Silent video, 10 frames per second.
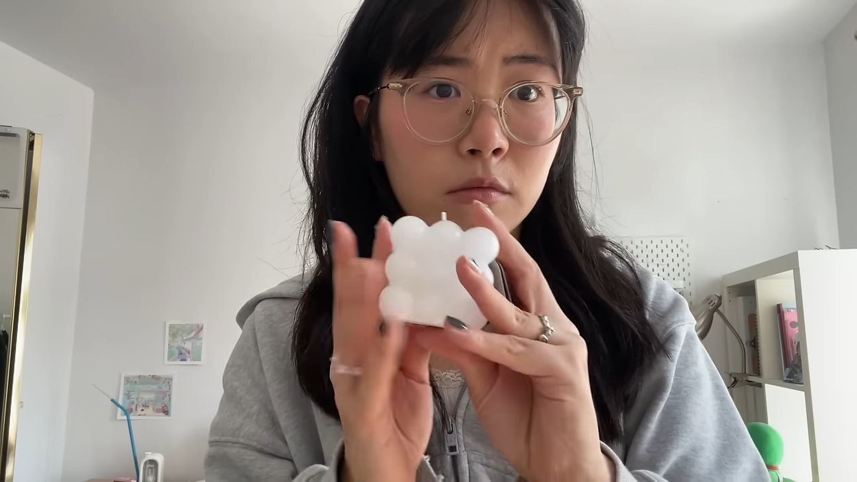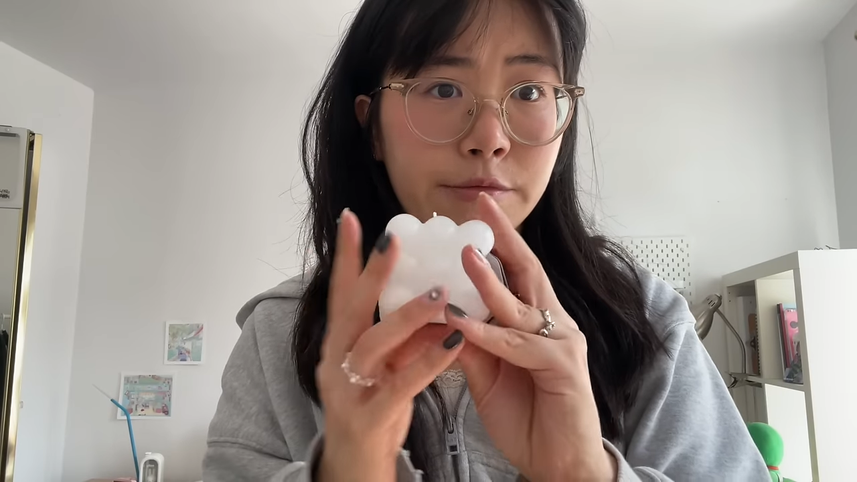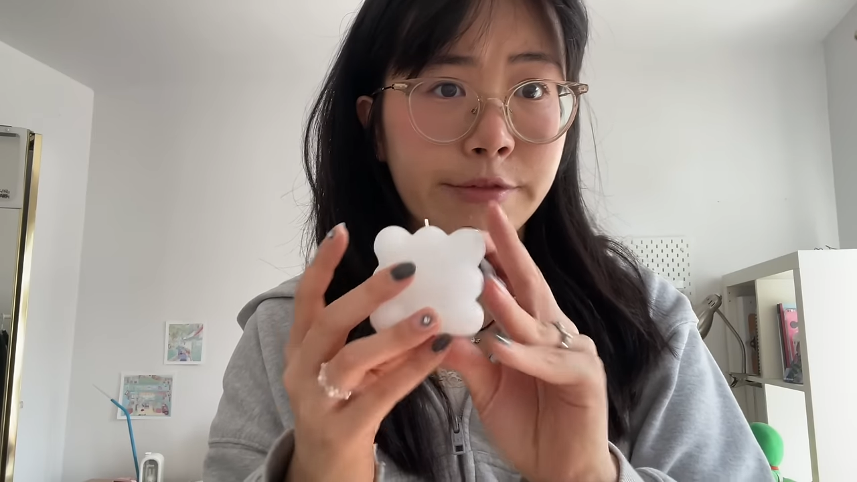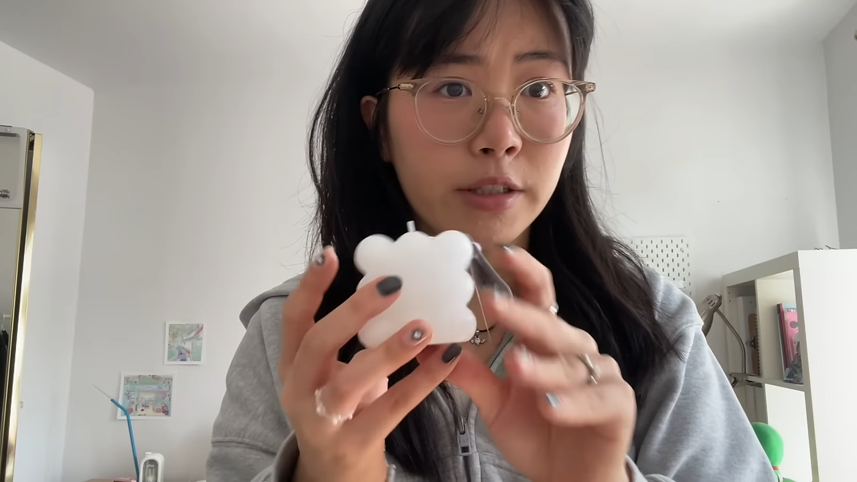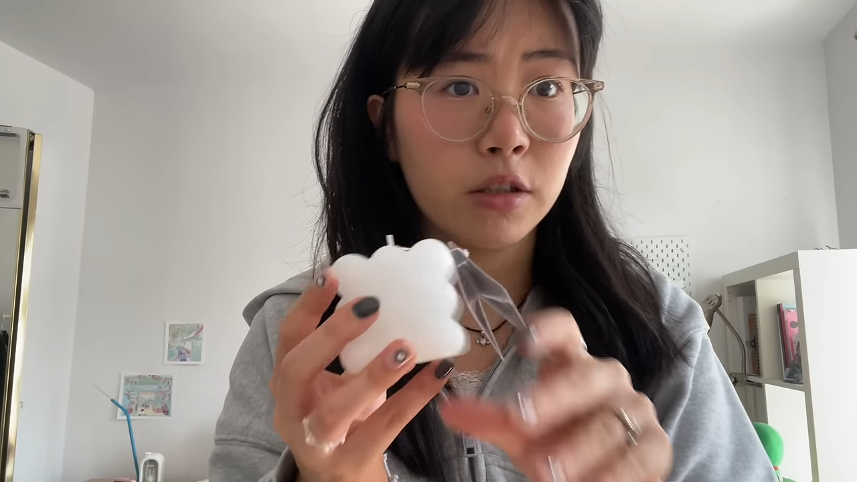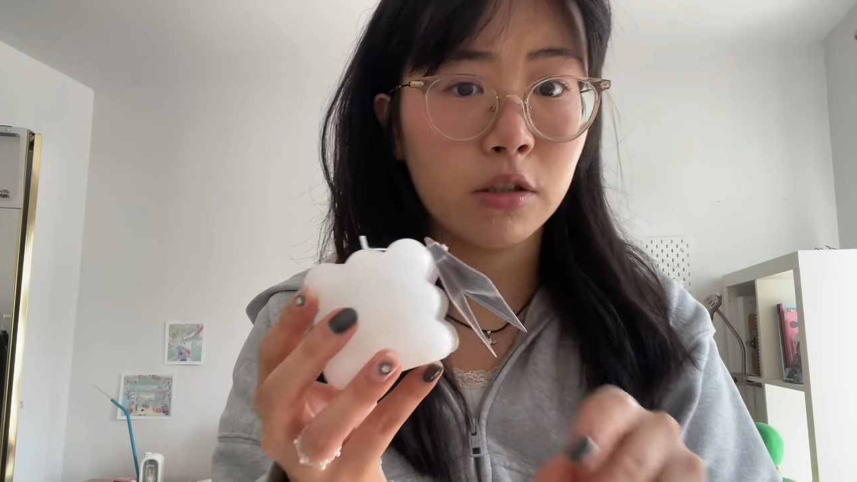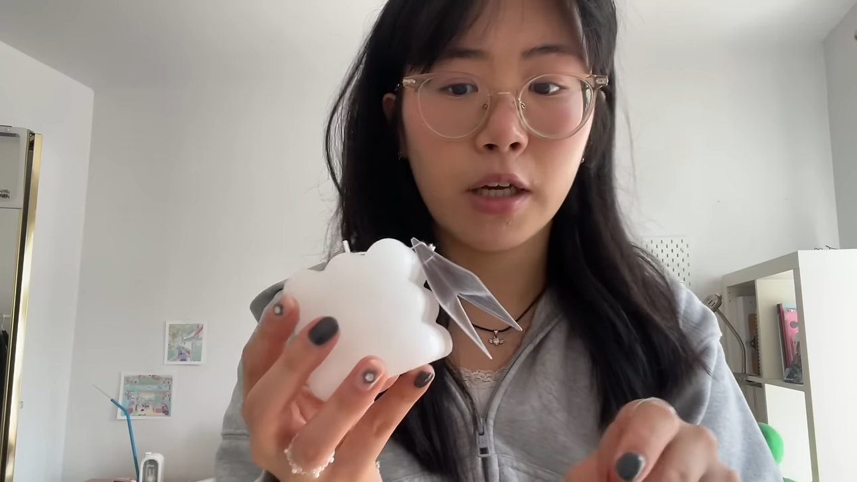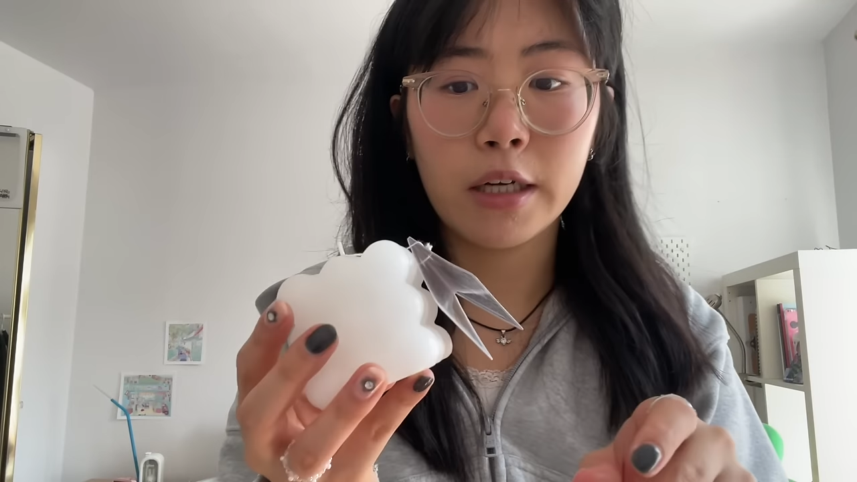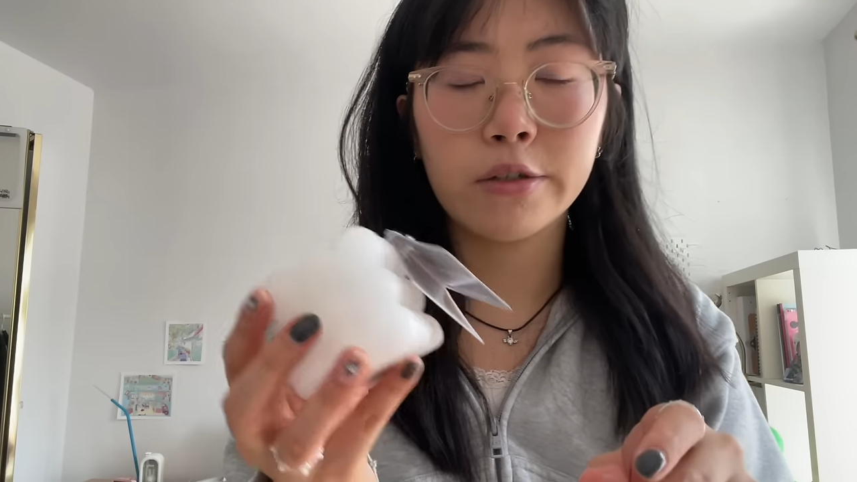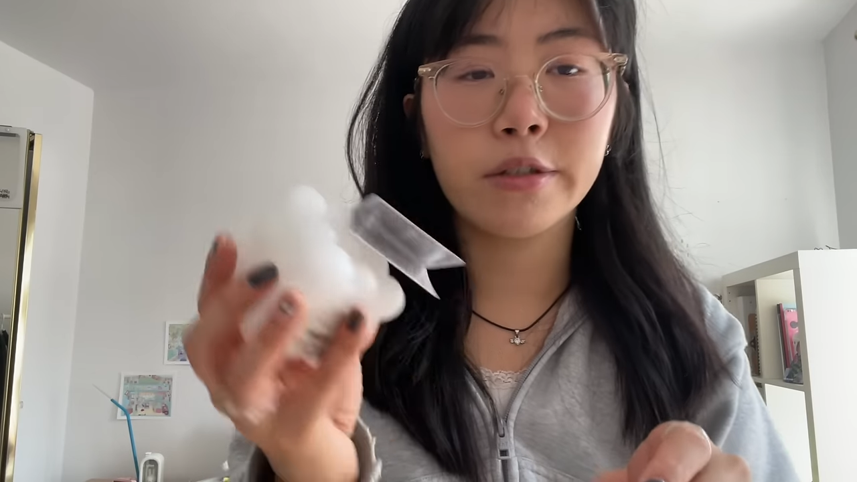for the little
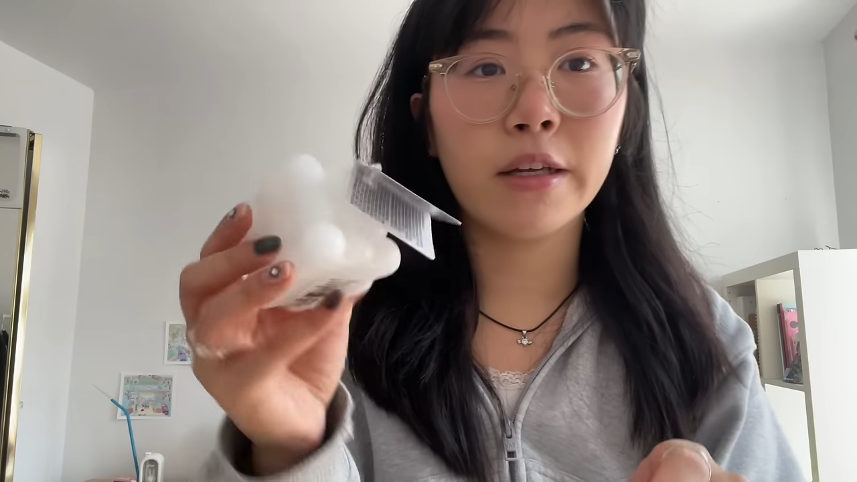candles.